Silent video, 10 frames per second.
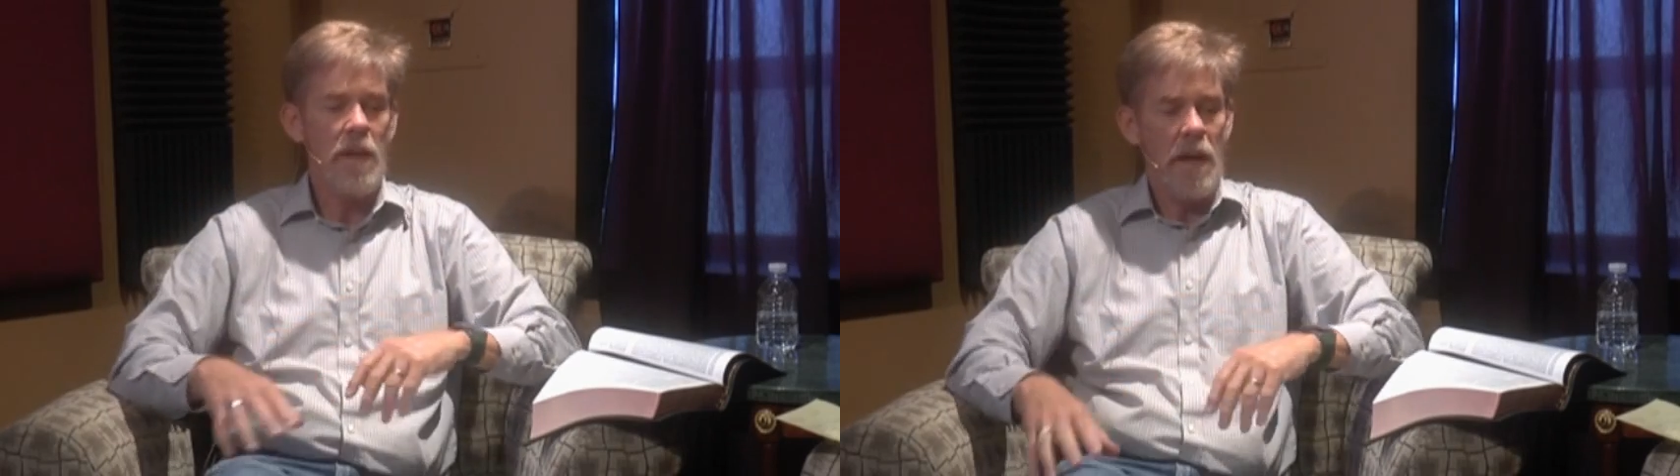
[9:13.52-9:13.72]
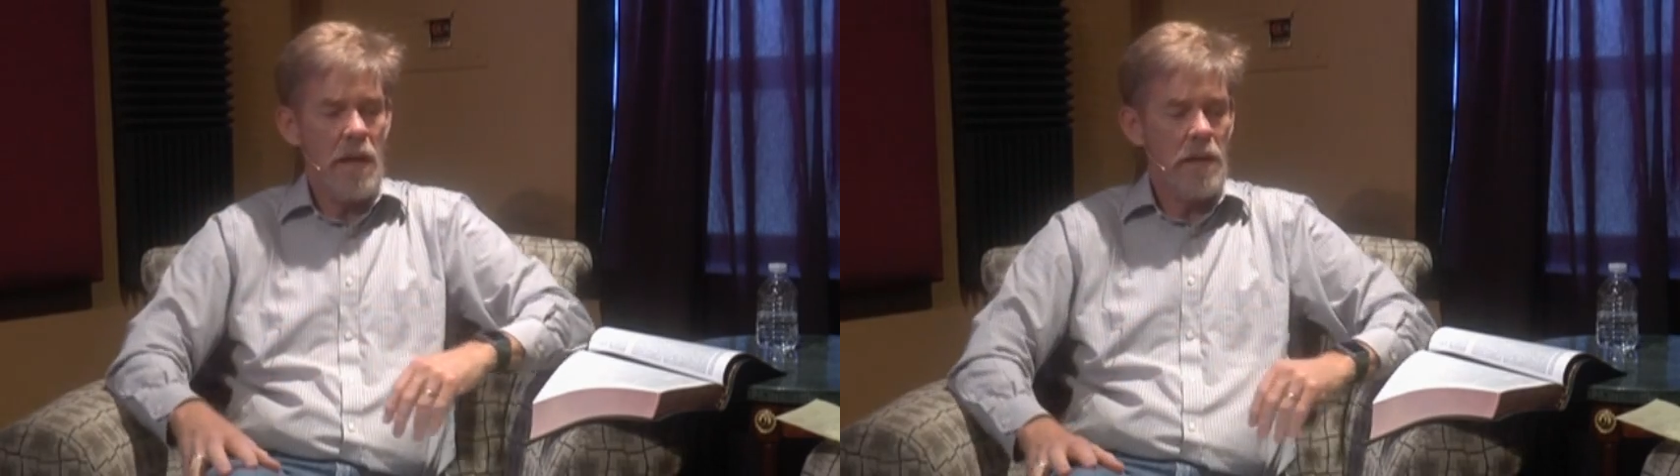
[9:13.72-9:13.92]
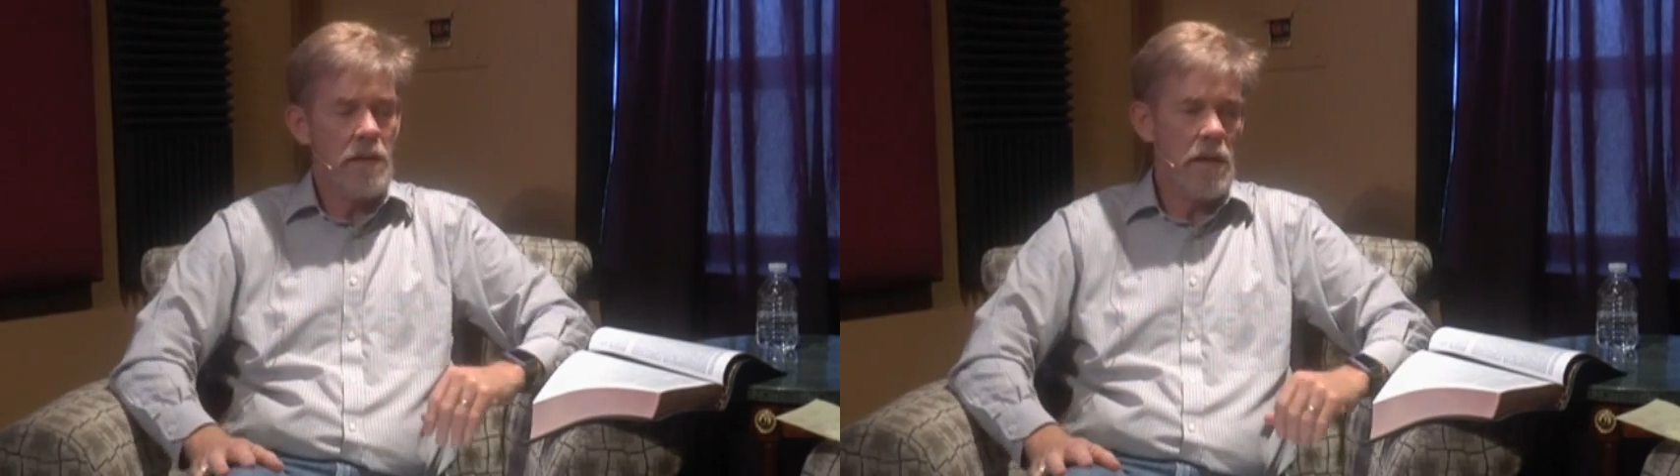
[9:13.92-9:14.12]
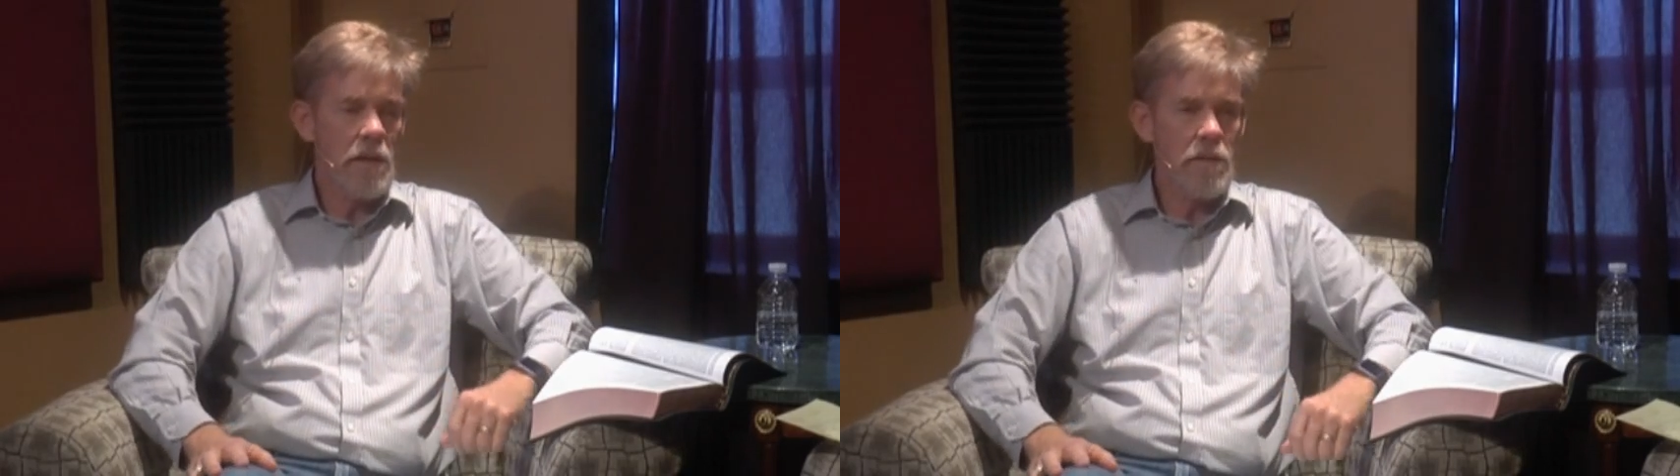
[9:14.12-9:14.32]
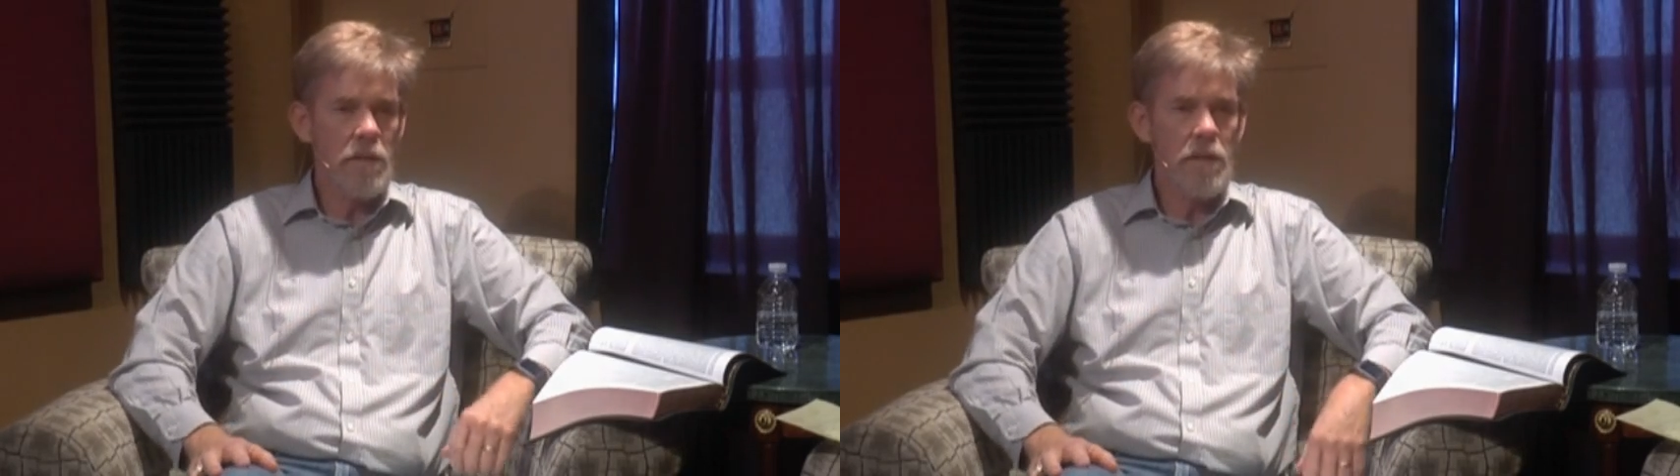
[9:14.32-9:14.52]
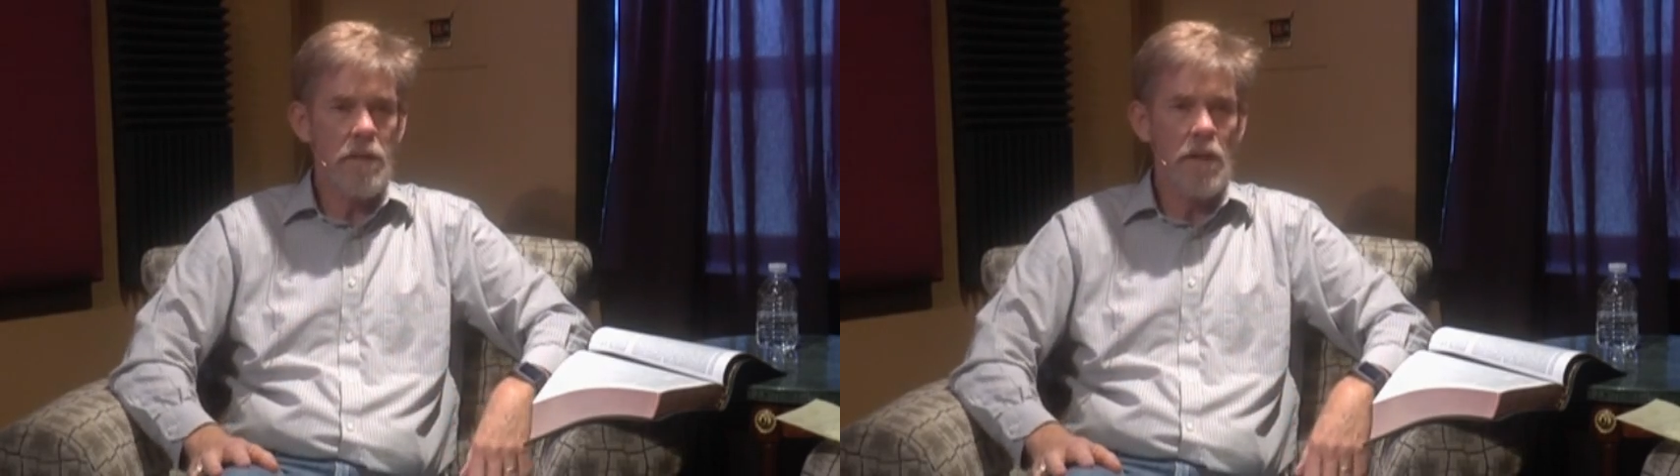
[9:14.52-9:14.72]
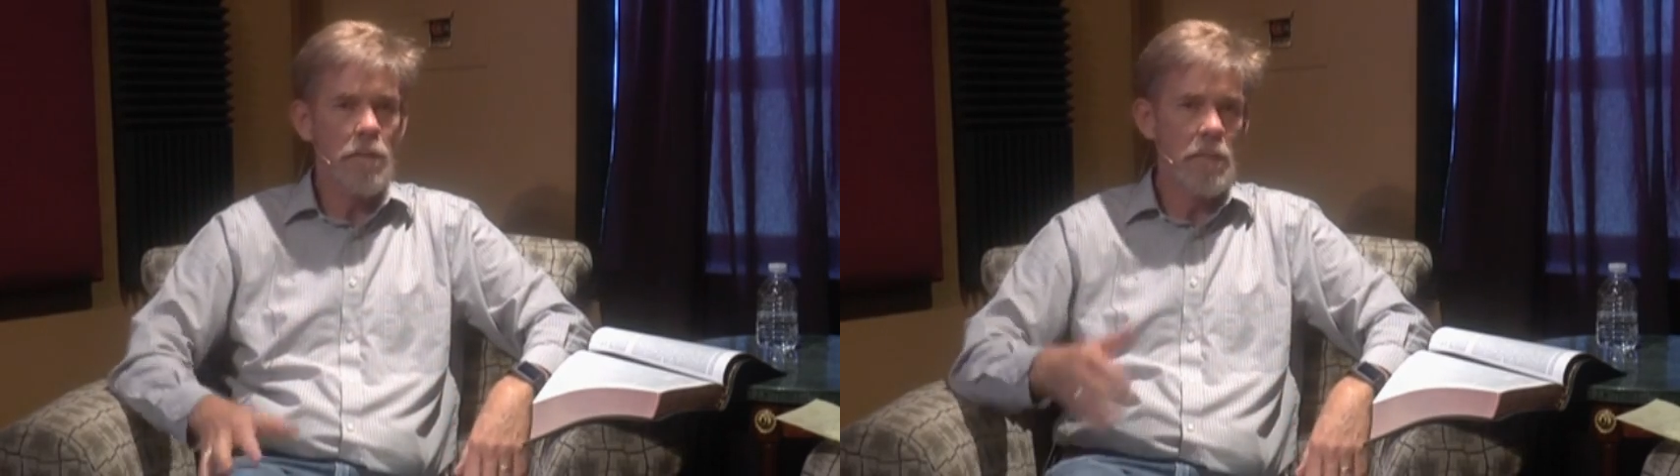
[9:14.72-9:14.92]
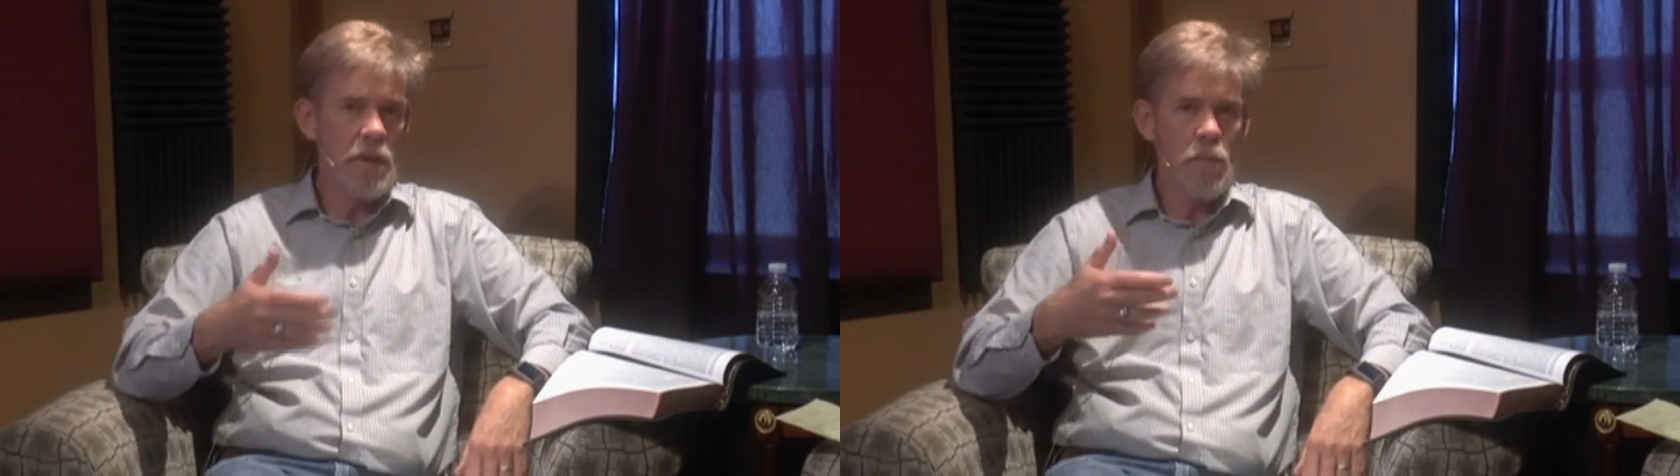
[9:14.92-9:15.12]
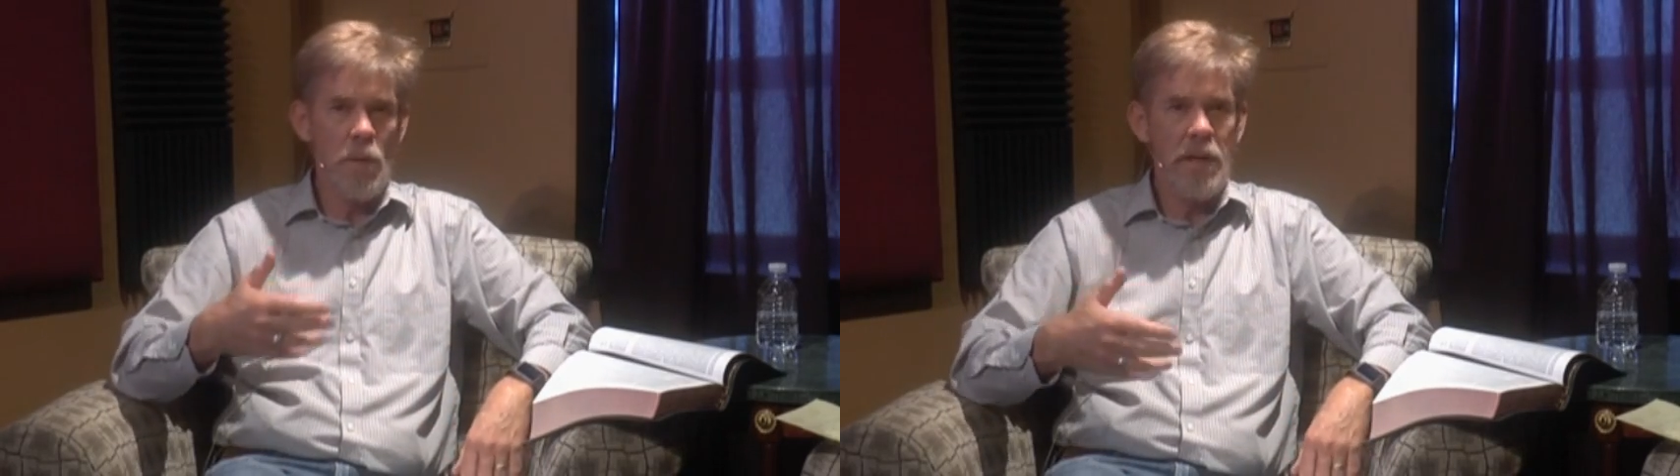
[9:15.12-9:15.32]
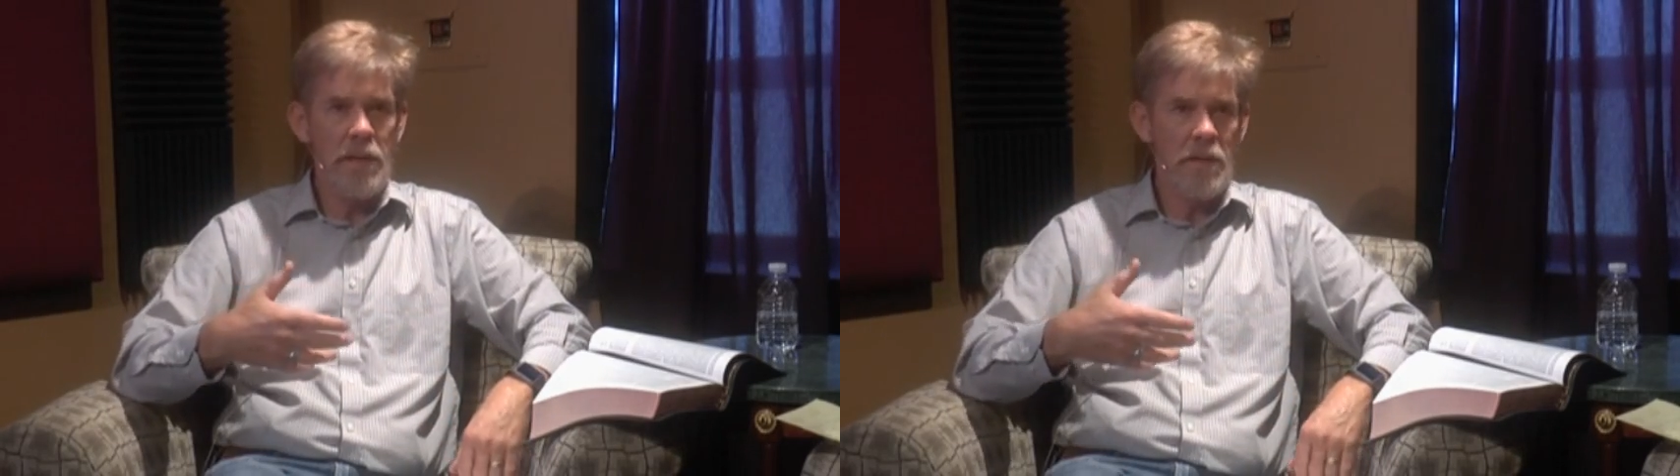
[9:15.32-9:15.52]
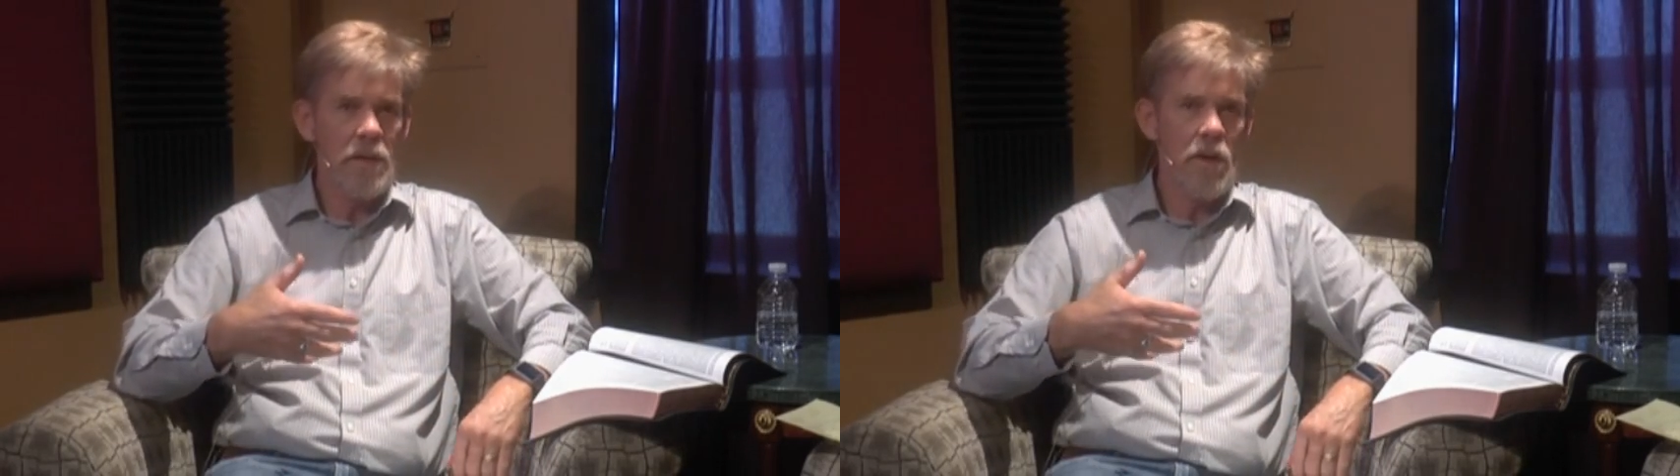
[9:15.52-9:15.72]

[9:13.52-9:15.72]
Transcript: And uh, it doesn't mean we